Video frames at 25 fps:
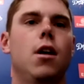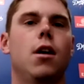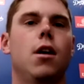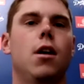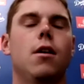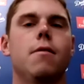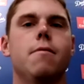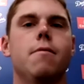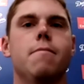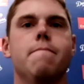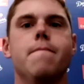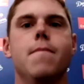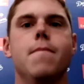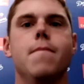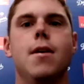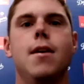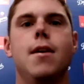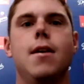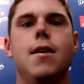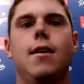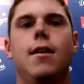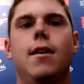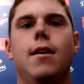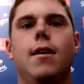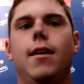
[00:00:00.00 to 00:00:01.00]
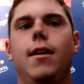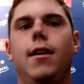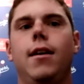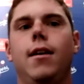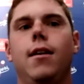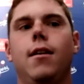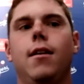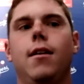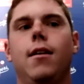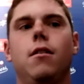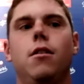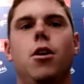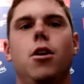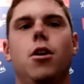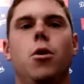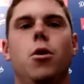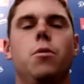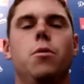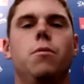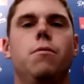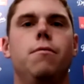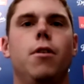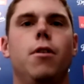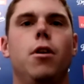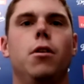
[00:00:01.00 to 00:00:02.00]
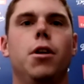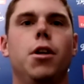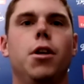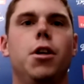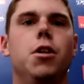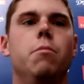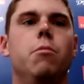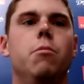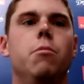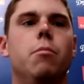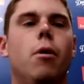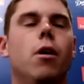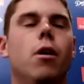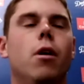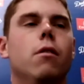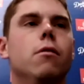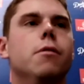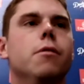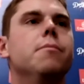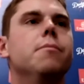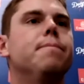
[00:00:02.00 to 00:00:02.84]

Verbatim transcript: Um, And, you know, it felt good to be a part of it.